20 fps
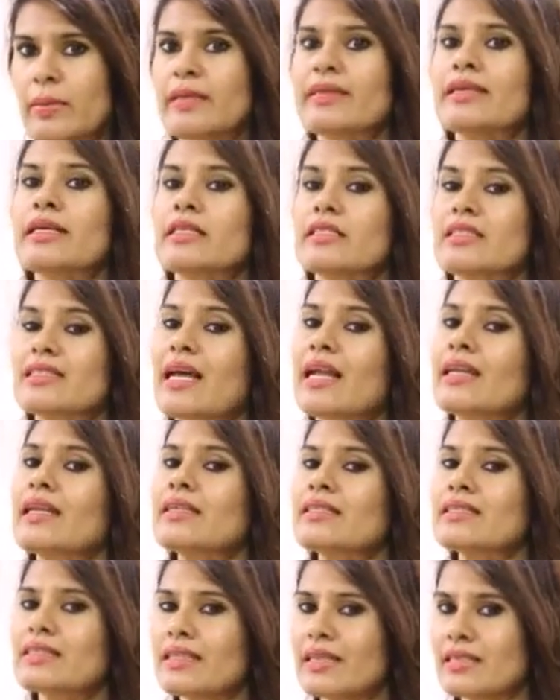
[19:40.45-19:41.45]
But yes,
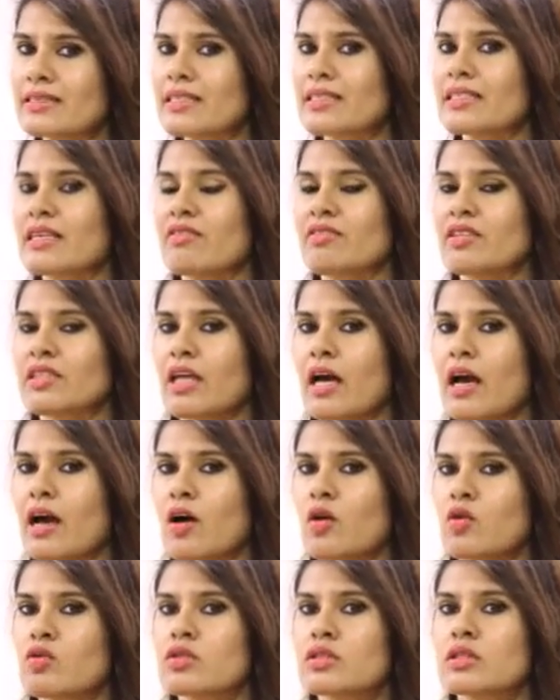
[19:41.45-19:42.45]
Saturn is there in the 7th
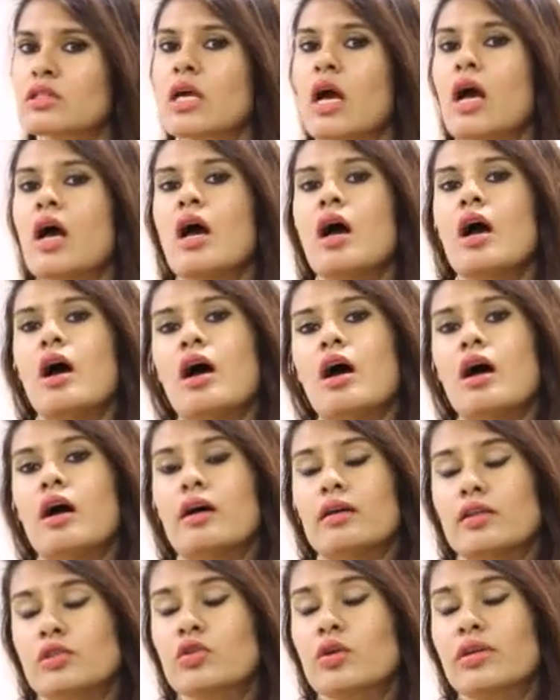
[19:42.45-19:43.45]
house.
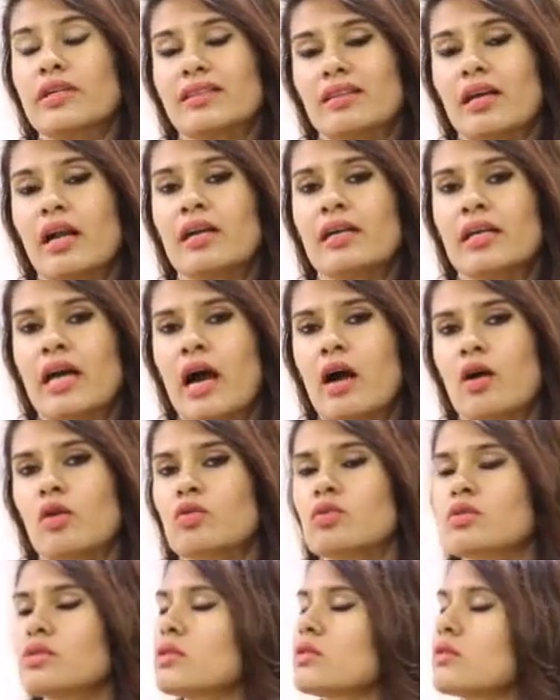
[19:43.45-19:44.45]
3rd
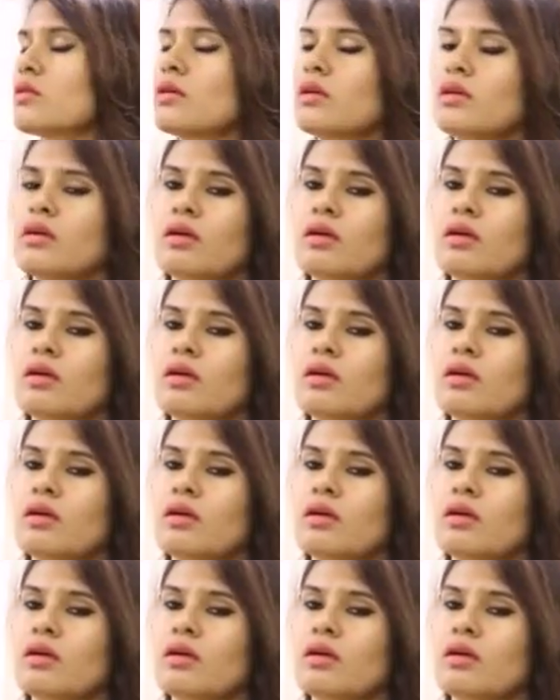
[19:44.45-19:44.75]
house,